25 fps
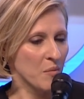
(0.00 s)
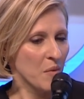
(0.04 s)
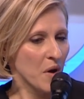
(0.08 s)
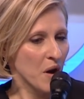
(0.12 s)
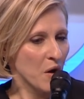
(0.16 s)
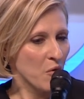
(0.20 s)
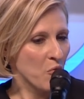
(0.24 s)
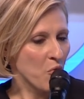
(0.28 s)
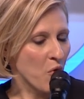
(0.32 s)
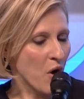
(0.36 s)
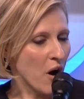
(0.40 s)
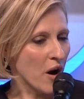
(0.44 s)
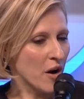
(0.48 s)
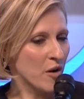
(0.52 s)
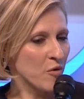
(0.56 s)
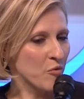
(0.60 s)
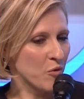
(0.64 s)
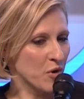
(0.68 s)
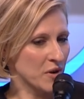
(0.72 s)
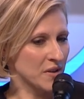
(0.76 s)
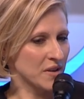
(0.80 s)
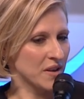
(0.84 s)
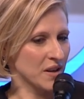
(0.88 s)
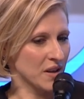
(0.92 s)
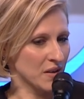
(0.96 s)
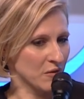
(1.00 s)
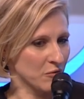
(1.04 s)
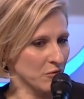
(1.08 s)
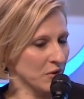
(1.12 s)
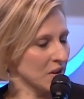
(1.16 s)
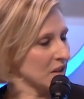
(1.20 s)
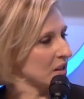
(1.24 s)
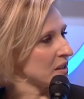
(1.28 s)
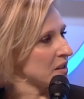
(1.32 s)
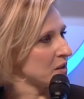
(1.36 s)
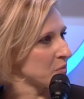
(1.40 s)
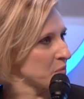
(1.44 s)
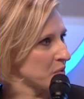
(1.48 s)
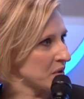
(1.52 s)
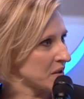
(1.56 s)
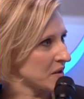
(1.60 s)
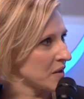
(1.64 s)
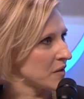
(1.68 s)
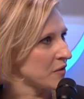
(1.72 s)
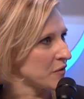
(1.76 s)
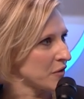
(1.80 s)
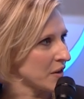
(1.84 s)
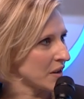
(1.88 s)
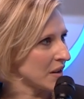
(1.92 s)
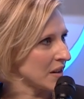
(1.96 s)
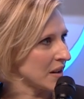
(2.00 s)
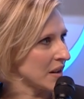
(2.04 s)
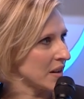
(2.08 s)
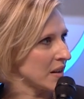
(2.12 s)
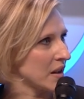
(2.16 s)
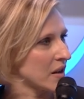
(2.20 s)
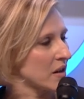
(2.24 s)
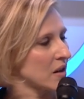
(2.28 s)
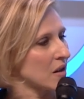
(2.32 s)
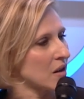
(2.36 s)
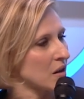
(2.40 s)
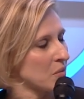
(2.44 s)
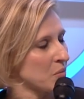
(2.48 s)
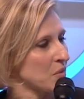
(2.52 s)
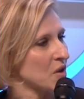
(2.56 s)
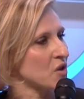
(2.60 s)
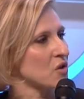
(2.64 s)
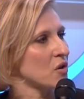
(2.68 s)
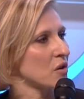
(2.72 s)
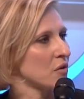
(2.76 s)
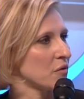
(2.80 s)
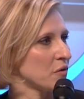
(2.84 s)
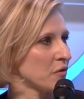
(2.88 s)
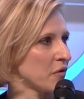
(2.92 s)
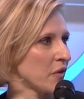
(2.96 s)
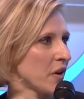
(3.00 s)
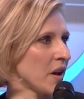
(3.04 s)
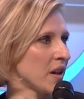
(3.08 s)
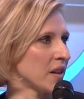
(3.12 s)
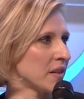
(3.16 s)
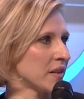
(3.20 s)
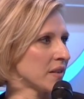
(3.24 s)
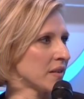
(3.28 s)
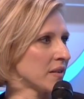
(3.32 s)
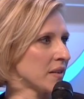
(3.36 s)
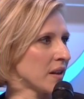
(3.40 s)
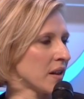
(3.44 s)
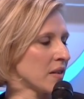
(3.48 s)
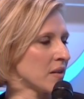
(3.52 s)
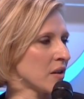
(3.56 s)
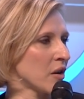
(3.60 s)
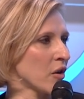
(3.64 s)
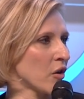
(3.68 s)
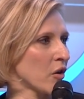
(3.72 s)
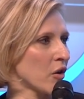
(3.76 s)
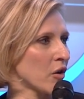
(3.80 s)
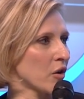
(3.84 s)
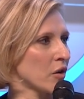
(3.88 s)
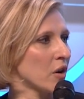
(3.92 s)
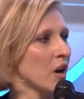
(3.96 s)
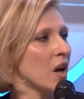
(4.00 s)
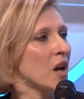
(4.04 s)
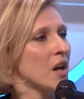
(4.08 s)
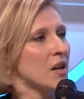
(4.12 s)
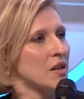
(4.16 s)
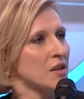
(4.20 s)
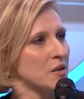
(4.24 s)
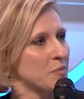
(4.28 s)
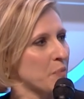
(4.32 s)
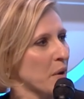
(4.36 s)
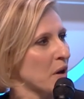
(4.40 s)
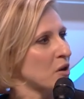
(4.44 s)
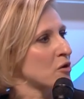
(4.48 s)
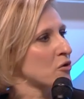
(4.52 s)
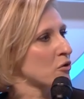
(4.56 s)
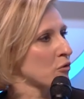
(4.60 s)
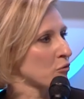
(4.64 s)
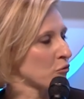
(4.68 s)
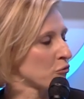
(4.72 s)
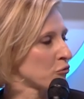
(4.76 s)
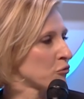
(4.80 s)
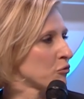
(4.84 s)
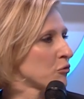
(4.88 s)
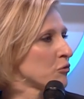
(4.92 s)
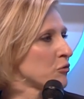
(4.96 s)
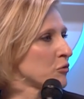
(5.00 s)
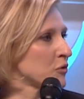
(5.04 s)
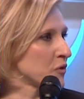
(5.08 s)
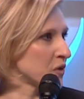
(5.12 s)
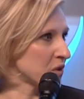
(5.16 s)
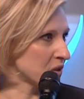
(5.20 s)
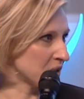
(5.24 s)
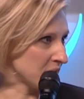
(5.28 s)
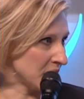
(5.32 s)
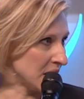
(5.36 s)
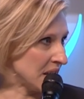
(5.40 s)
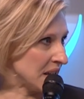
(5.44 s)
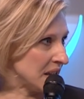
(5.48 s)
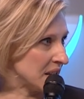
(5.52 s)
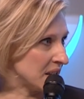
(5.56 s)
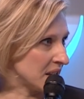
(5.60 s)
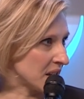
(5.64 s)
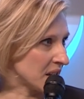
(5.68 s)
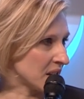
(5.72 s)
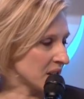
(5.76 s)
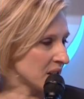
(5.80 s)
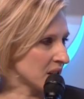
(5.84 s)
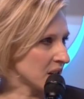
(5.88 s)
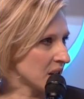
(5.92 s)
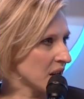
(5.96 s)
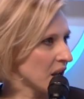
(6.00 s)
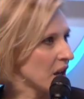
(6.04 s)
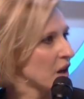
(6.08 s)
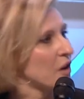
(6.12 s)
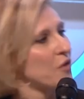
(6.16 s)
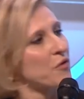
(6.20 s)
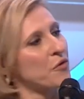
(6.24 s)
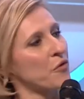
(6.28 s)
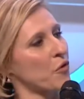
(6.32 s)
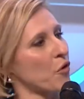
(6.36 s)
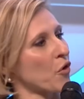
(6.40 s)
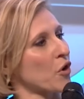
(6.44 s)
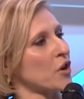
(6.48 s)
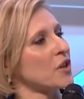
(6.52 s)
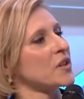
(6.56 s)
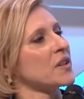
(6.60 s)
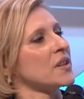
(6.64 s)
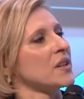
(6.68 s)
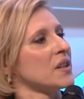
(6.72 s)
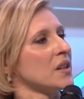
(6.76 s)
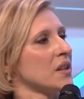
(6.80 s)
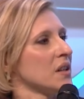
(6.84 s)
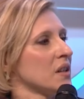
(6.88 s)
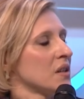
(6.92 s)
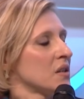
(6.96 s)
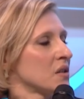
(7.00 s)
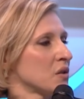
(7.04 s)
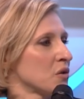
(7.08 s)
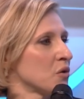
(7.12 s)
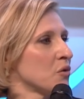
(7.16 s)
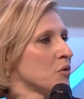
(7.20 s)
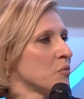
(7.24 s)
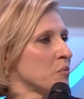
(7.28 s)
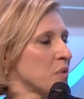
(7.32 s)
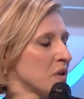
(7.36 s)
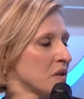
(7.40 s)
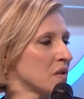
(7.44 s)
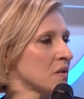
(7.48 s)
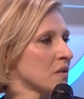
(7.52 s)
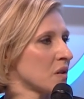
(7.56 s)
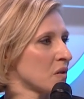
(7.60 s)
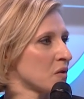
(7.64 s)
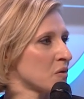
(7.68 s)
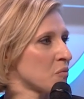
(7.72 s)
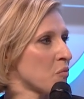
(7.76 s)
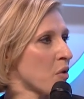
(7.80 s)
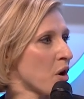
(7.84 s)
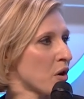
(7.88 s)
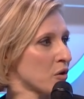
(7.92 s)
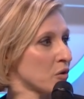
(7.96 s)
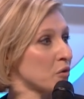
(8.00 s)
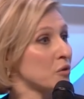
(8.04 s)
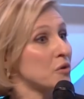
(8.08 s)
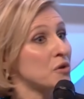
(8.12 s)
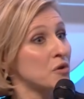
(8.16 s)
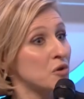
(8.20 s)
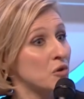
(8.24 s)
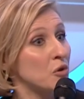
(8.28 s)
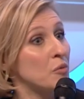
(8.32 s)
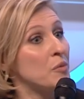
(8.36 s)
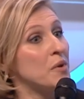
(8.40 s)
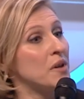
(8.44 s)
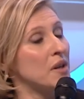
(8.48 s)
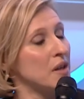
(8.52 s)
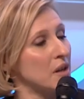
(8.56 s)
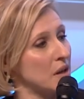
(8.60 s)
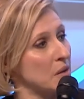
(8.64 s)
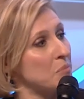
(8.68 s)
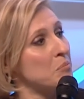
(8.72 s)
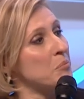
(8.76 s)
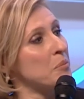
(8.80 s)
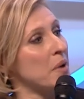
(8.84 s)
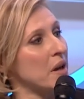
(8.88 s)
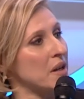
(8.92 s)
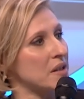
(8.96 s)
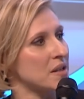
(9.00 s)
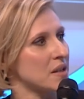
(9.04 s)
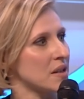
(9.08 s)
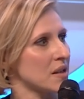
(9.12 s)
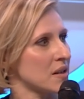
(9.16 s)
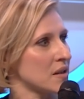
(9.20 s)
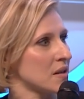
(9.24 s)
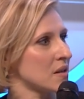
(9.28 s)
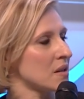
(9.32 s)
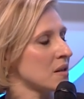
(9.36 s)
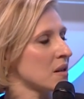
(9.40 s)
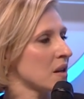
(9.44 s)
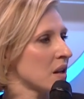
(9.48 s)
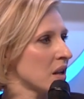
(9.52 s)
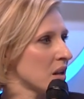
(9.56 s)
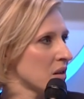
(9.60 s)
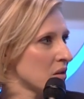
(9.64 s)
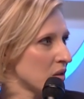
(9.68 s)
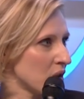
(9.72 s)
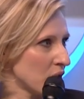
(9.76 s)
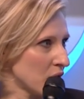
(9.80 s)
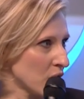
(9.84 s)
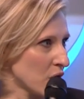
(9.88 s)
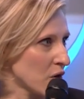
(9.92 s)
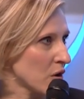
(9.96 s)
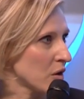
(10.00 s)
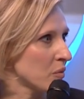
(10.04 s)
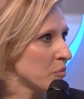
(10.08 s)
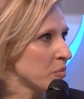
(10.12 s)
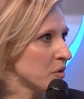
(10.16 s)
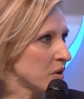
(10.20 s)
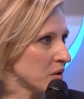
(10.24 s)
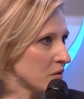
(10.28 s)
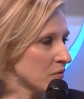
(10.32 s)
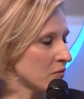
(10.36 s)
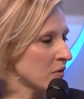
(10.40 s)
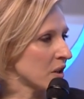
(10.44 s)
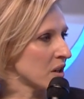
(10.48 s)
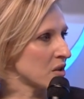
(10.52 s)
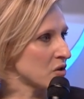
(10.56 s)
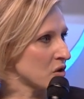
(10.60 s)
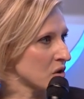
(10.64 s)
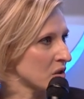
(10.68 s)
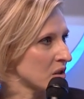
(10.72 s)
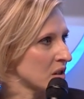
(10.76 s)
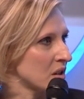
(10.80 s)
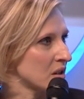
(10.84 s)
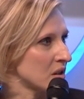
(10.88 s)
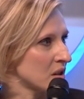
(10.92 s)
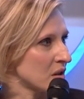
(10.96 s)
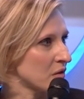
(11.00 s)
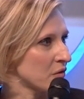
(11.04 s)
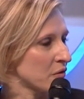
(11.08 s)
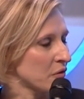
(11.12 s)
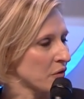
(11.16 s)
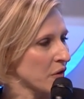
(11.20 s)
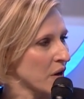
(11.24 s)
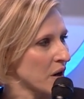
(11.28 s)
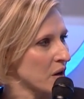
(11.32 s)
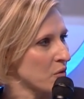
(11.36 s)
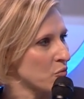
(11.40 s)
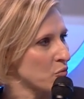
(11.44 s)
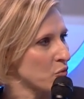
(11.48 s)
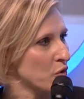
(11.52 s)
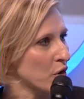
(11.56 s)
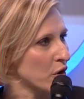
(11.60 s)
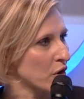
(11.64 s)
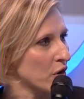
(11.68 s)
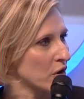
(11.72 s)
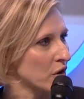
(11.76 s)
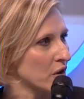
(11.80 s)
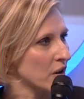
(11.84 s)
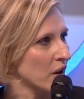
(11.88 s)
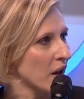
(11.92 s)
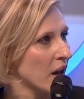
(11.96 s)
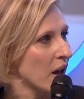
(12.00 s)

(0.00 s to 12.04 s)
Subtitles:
Why was it really specifically that the Commission felt that there are special rules needed for these two business models to be embedded in the European legislative framework?